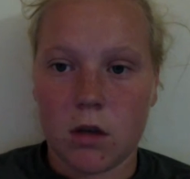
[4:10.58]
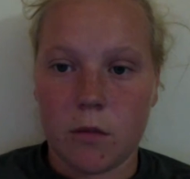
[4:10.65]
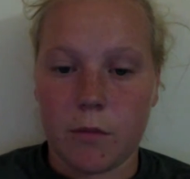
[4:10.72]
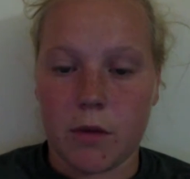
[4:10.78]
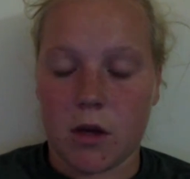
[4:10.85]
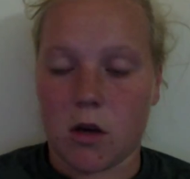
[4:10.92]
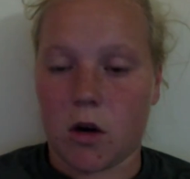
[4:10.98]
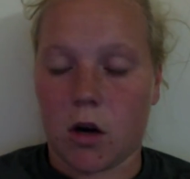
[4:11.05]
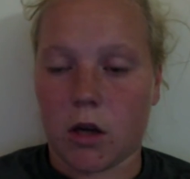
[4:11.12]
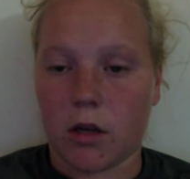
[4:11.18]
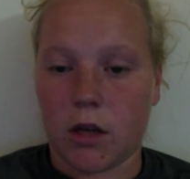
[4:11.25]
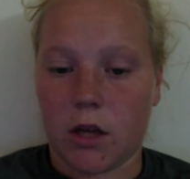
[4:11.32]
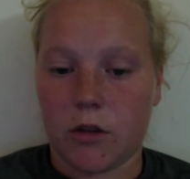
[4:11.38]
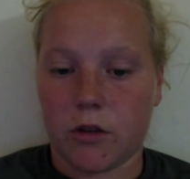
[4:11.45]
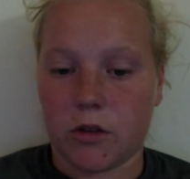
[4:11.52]
be
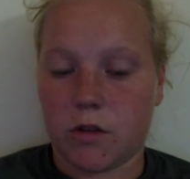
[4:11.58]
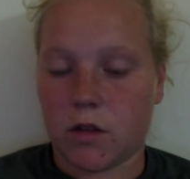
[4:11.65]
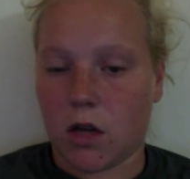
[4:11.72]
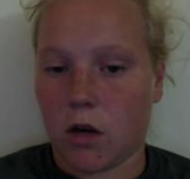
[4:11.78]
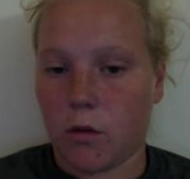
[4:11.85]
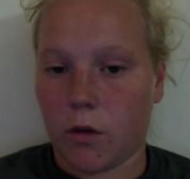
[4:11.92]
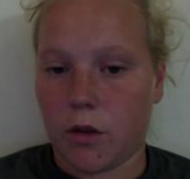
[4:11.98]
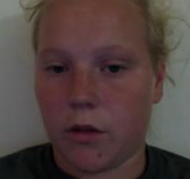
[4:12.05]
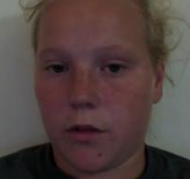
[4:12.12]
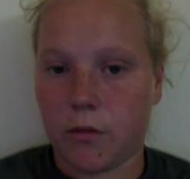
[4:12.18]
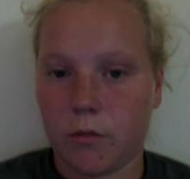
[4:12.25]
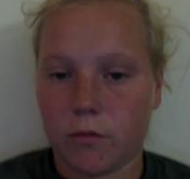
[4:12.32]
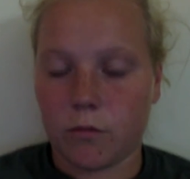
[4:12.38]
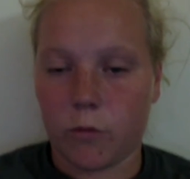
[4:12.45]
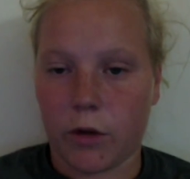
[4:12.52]
gone and you're stuck
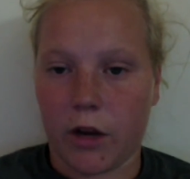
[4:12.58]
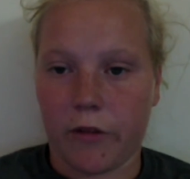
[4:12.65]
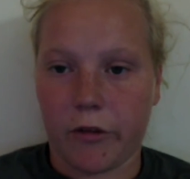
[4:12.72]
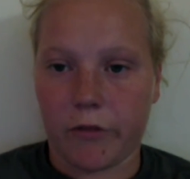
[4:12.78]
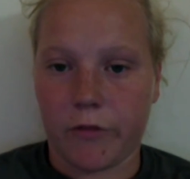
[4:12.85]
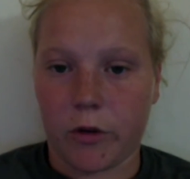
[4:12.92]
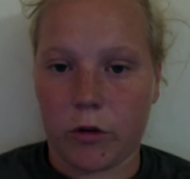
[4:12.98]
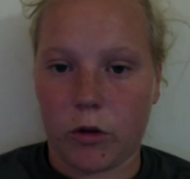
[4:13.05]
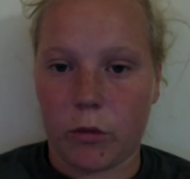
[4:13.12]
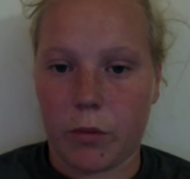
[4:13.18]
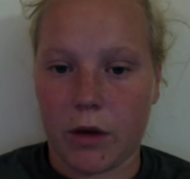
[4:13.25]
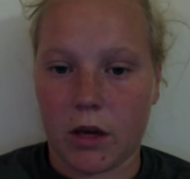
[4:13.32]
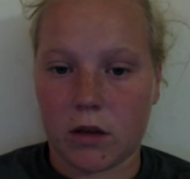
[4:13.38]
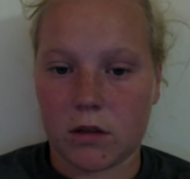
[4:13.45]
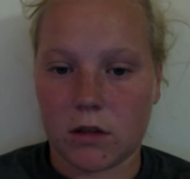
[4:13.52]
with whatever phone you
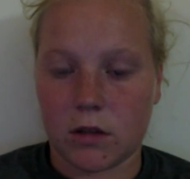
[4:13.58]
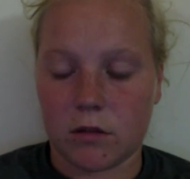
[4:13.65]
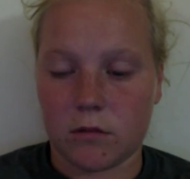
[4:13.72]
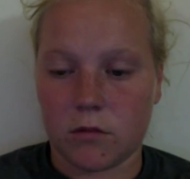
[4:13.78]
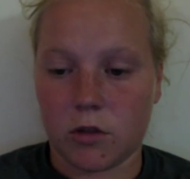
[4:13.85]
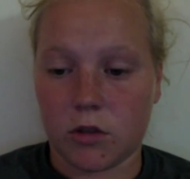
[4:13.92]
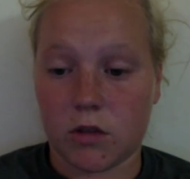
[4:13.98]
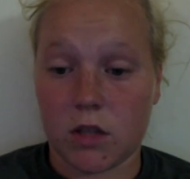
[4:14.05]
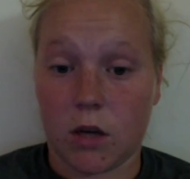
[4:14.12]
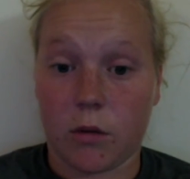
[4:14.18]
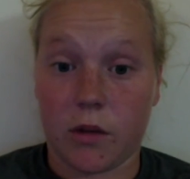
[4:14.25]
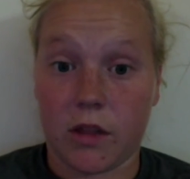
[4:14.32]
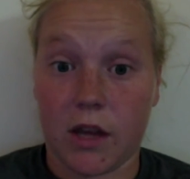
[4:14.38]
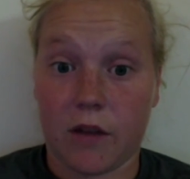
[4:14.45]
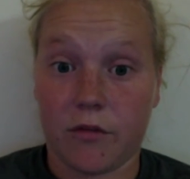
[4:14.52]
picked, and you're
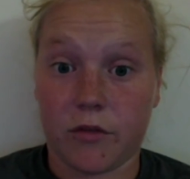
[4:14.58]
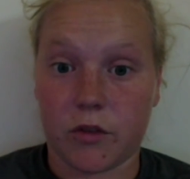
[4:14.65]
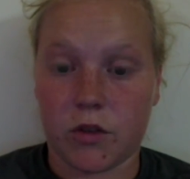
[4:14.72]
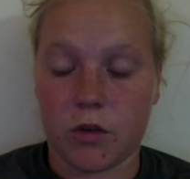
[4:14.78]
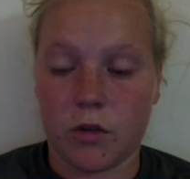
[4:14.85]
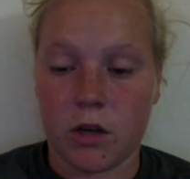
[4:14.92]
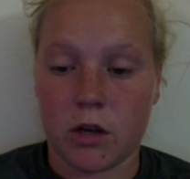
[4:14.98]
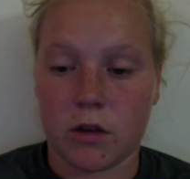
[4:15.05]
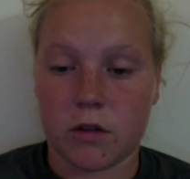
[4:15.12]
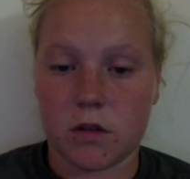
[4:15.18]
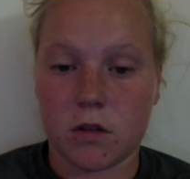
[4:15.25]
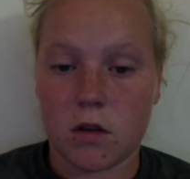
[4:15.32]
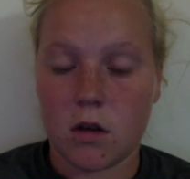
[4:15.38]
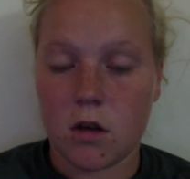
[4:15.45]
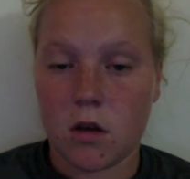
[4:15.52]
stuck with that for 2
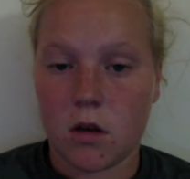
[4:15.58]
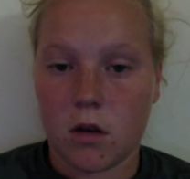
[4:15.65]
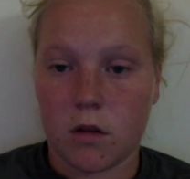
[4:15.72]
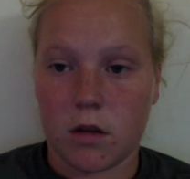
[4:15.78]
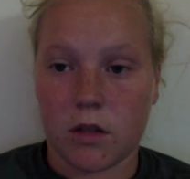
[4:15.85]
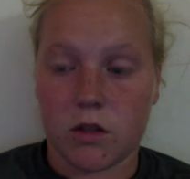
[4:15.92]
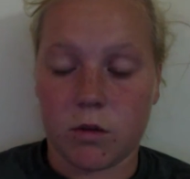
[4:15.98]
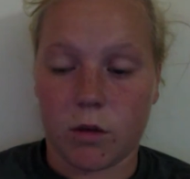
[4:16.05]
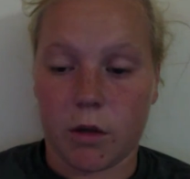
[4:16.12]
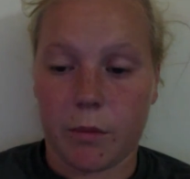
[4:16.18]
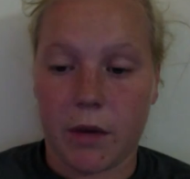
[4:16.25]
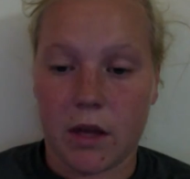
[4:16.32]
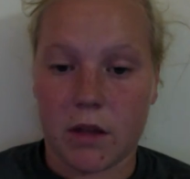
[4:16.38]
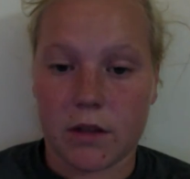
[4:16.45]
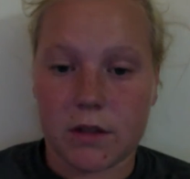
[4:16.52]
years, unless you want
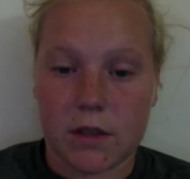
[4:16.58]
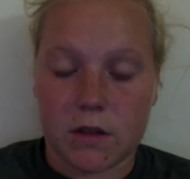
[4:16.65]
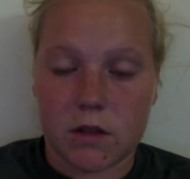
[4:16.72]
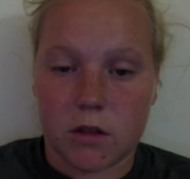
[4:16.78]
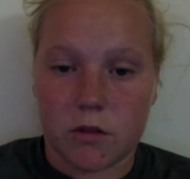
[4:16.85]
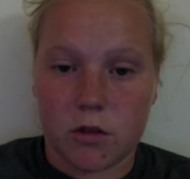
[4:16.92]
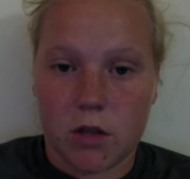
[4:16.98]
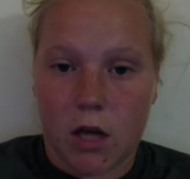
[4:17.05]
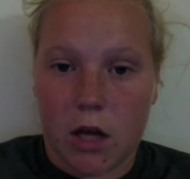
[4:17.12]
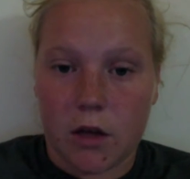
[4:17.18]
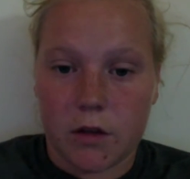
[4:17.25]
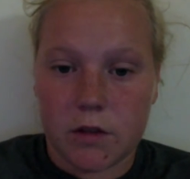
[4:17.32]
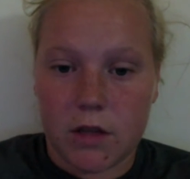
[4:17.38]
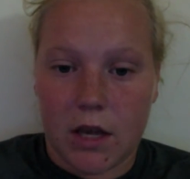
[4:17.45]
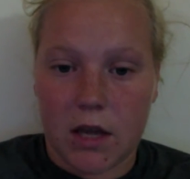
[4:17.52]
to pay the
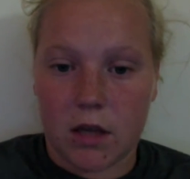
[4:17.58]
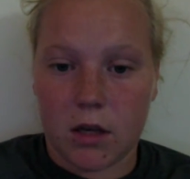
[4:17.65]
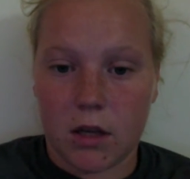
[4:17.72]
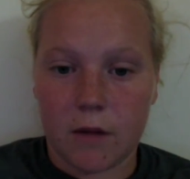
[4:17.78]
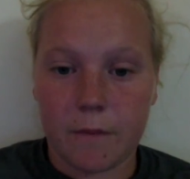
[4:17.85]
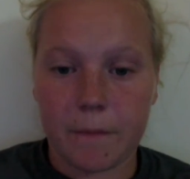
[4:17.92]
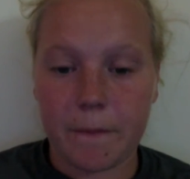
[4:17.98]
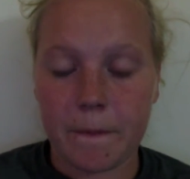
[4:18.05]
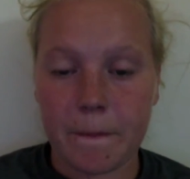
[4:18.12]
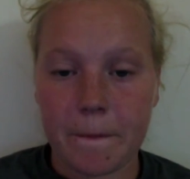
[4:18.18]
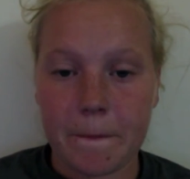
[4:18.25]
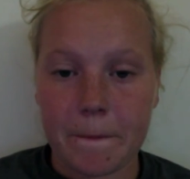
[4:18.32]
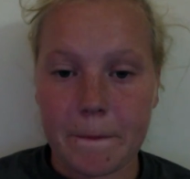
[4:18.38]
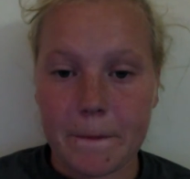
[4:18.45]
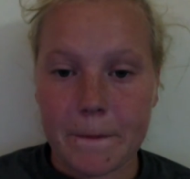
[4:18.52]
$600 to end it.
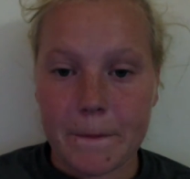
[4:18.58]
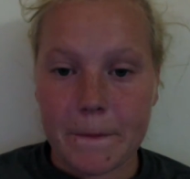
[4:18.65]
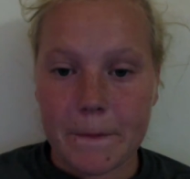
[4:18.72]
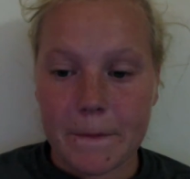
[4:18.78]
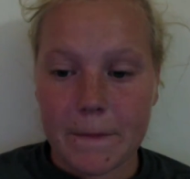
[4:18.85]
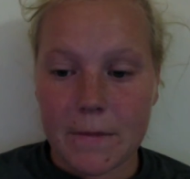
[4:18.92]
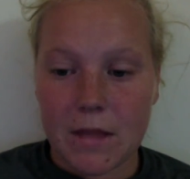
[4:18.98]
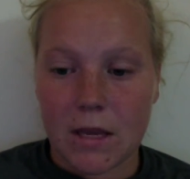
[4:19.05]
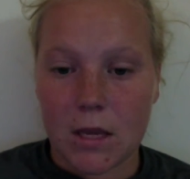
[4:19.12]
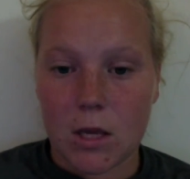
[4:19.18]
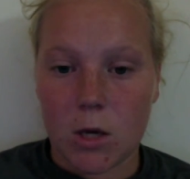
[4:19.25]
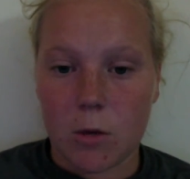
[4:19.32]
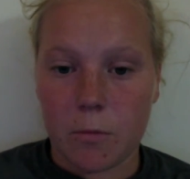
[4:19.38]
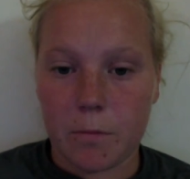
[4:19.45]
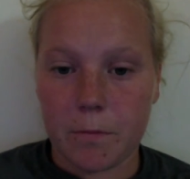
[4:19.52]

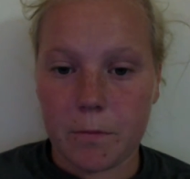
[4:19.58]
Thank you.